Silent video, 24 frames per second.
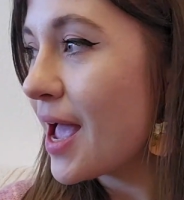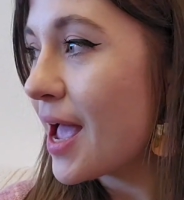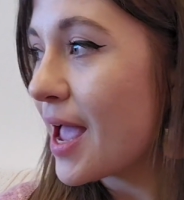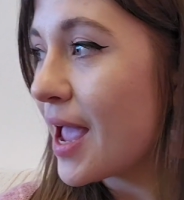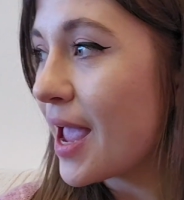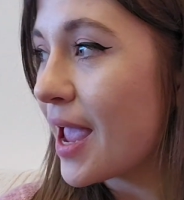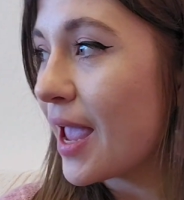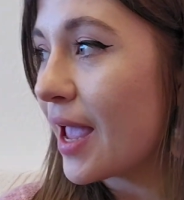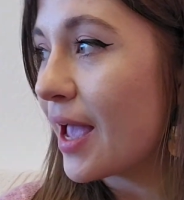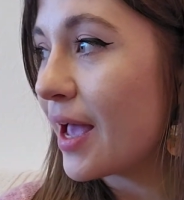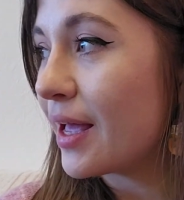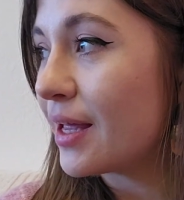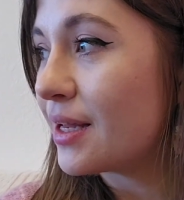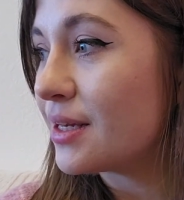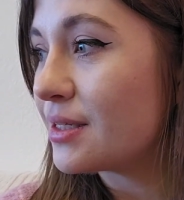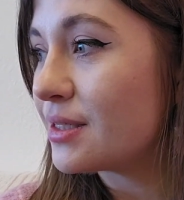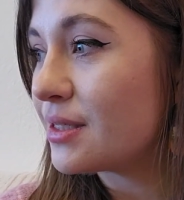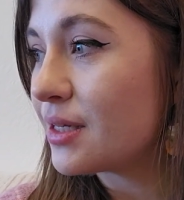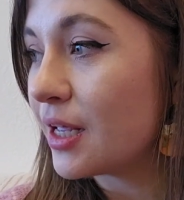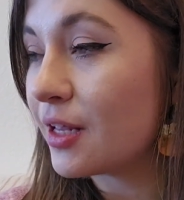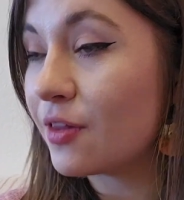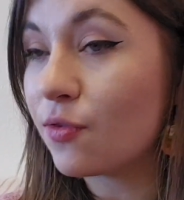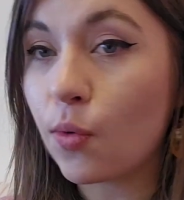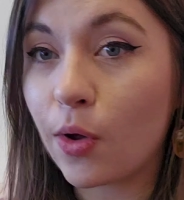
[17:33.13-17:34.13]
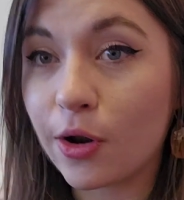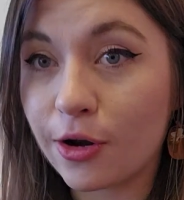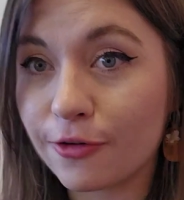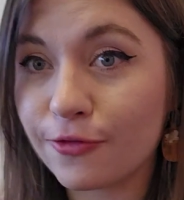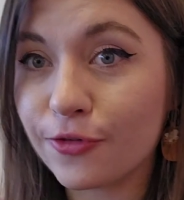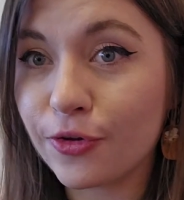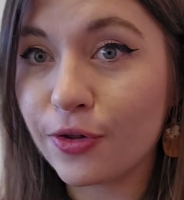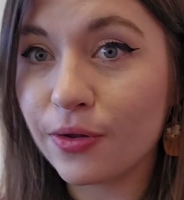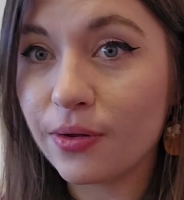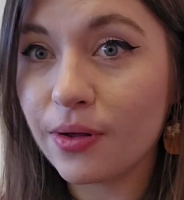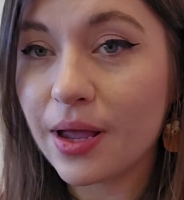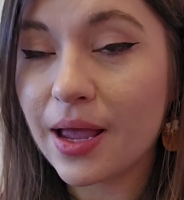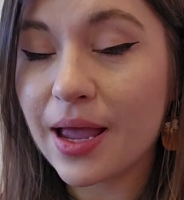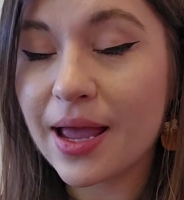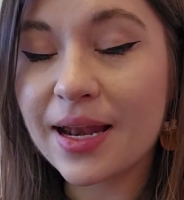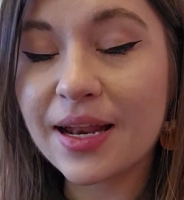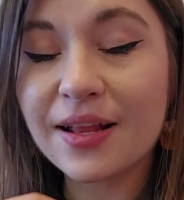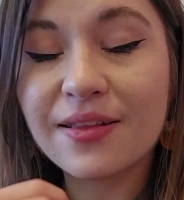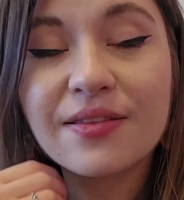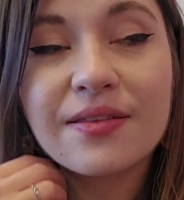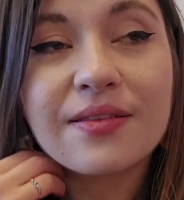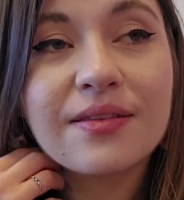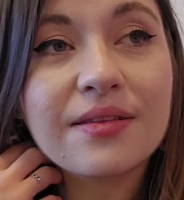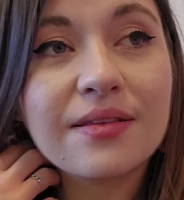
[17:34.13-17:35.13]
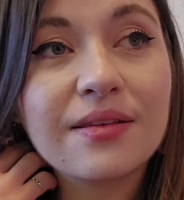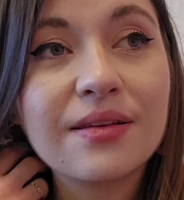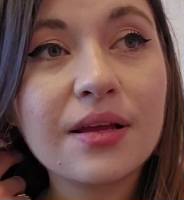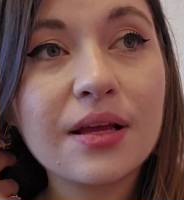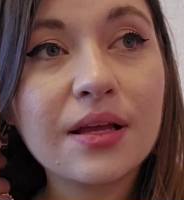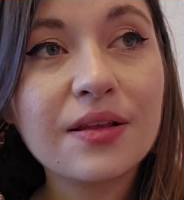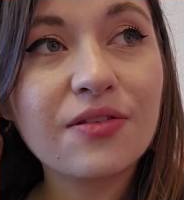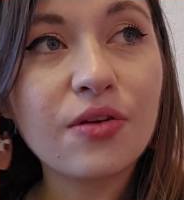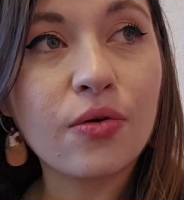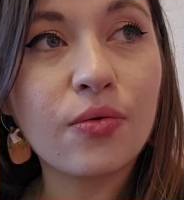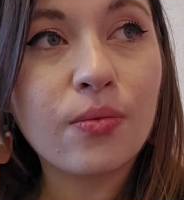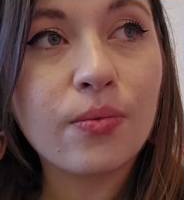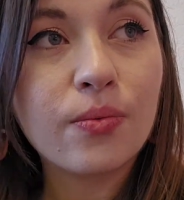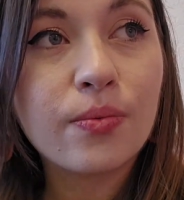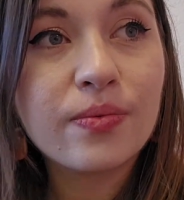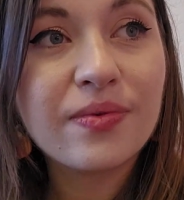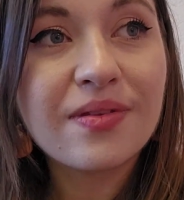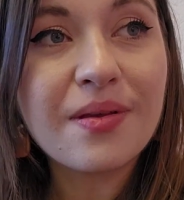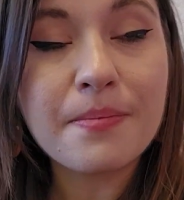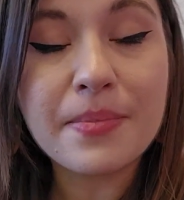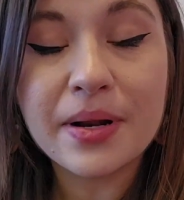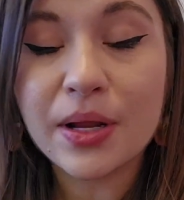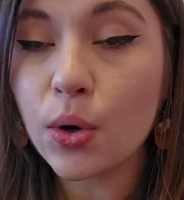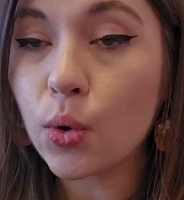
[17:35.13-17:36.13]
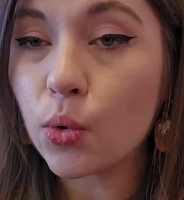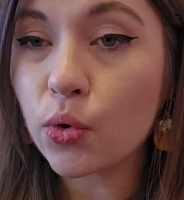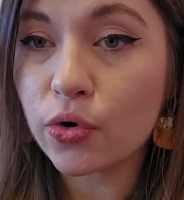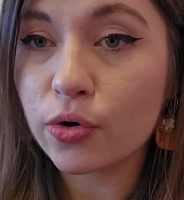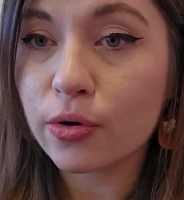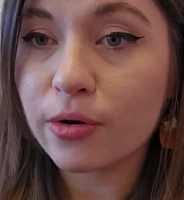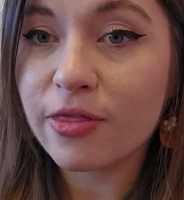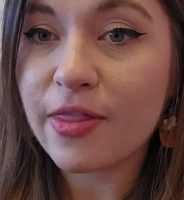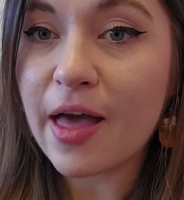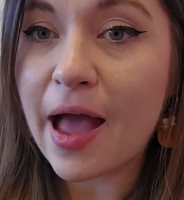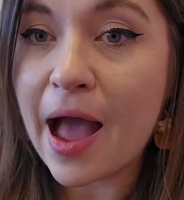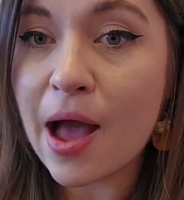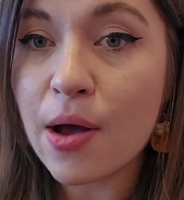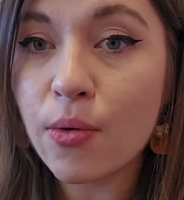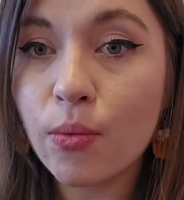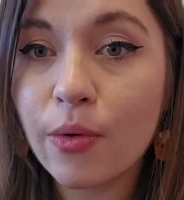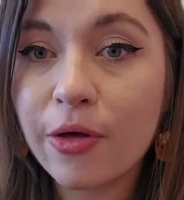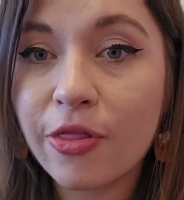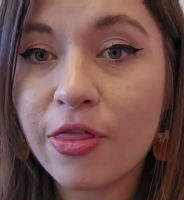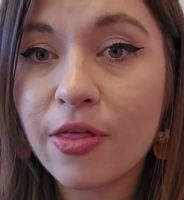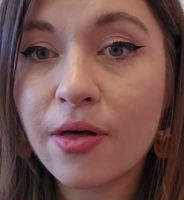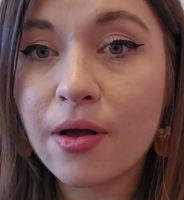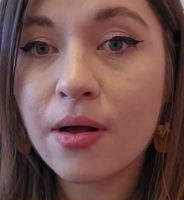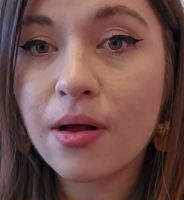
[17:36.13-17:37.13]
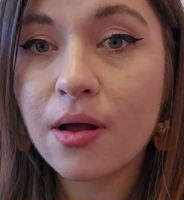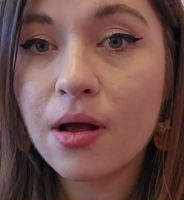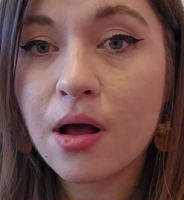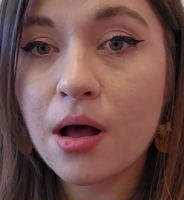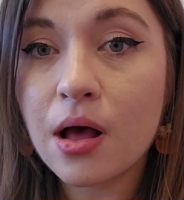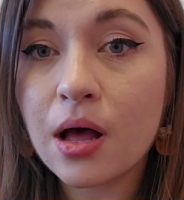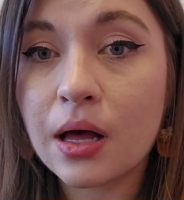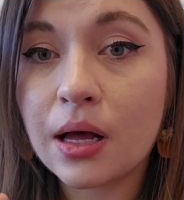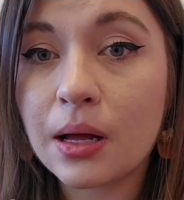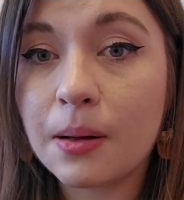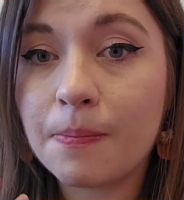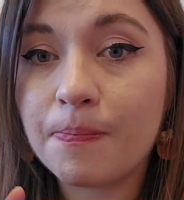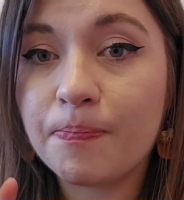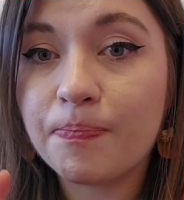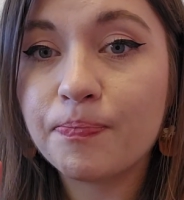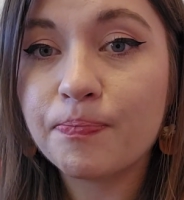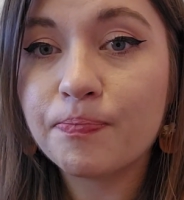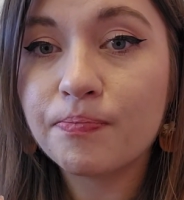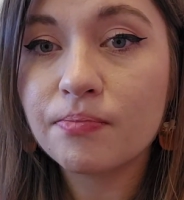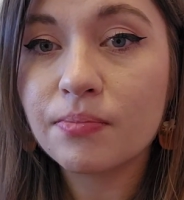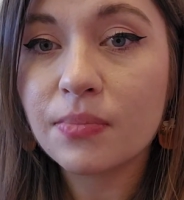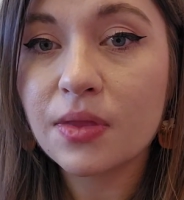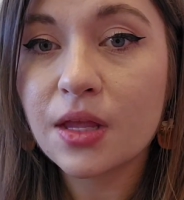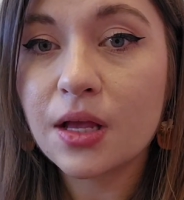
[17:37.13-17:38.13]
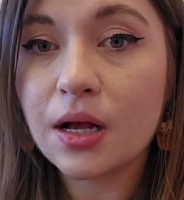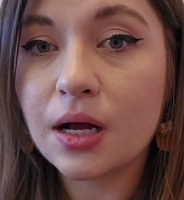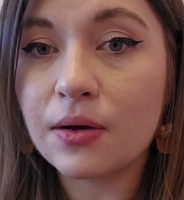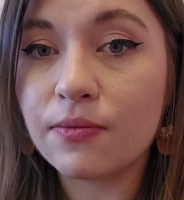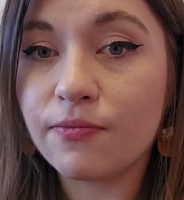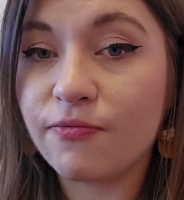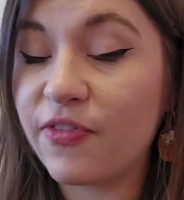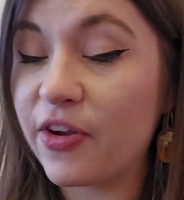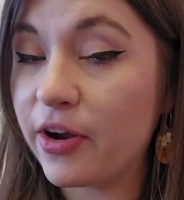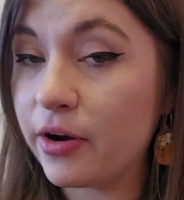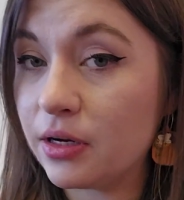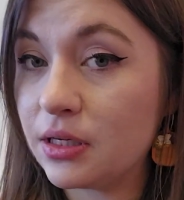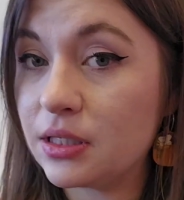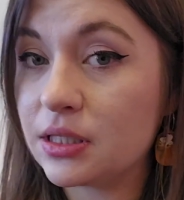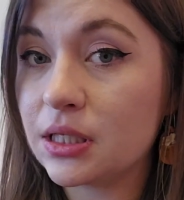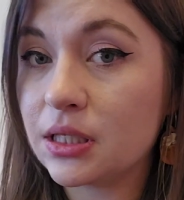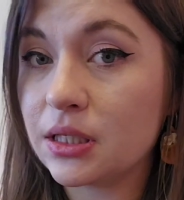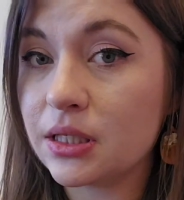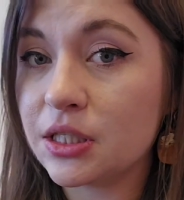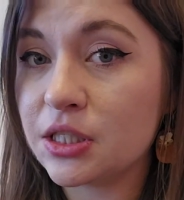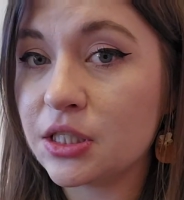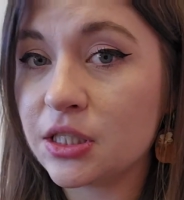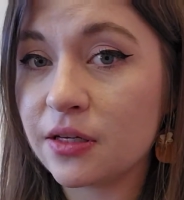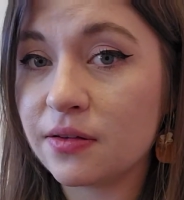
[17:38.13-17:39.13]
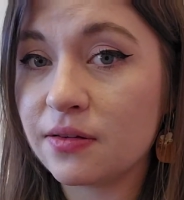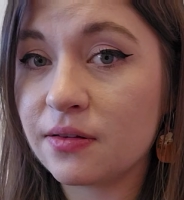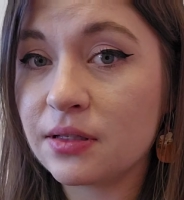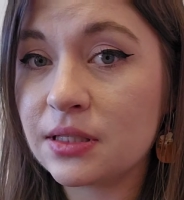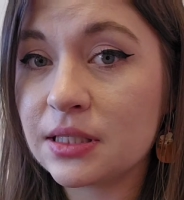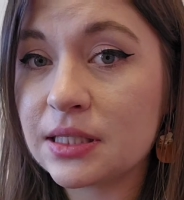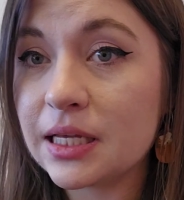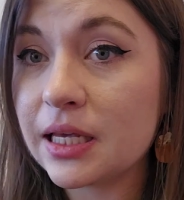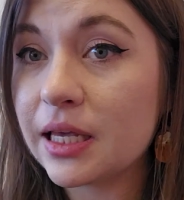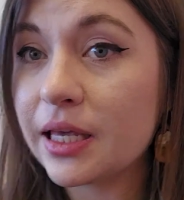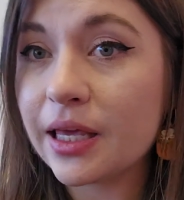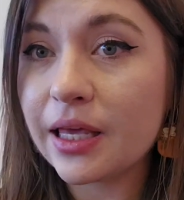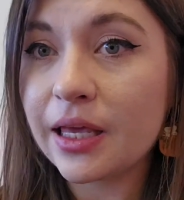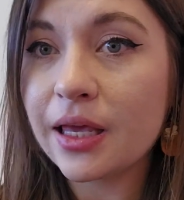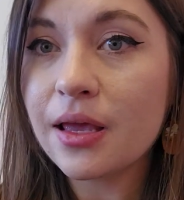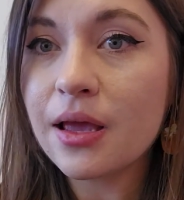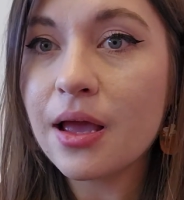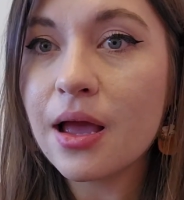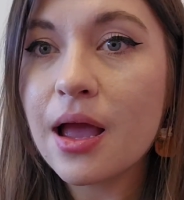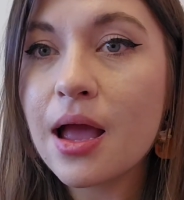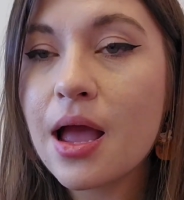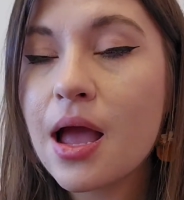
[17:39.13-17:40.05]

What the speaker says: and it's wonderful. And so somebody ordered that with a very delicious tea,